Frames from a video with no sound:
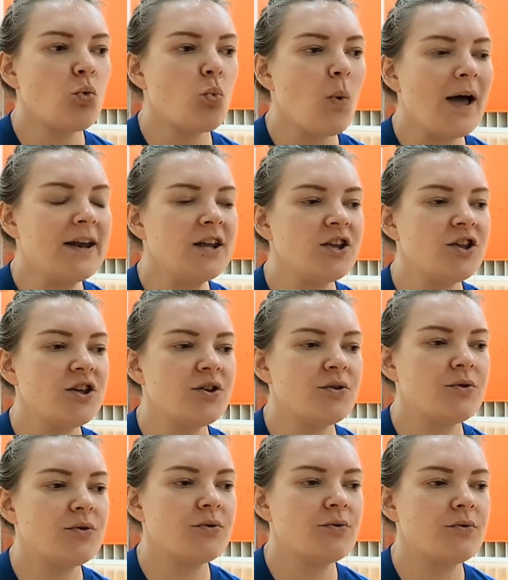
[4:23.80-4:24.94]
When
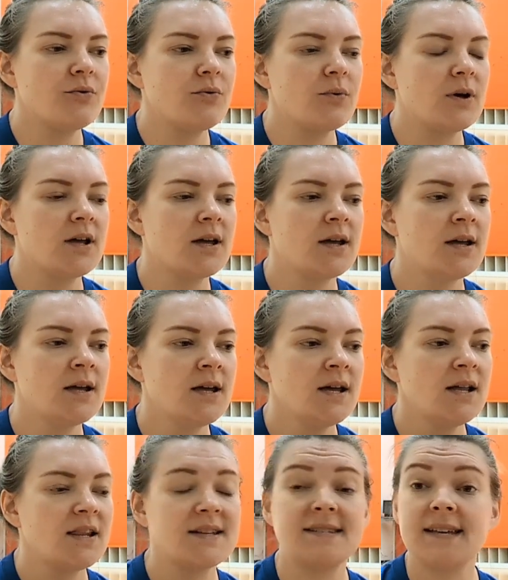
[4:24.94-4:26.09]
you
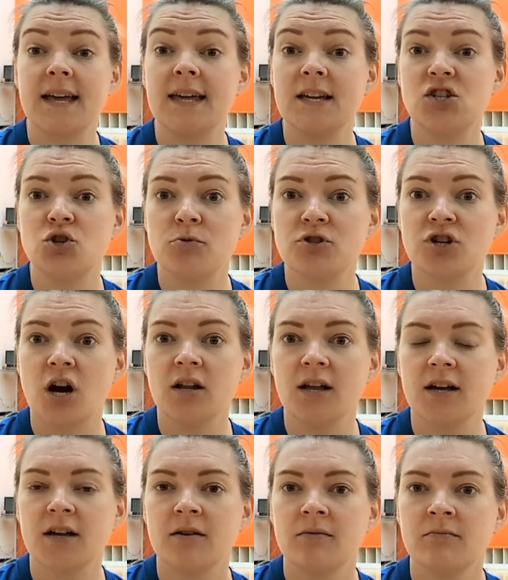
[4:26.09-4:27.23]
let's say eat too much garlic,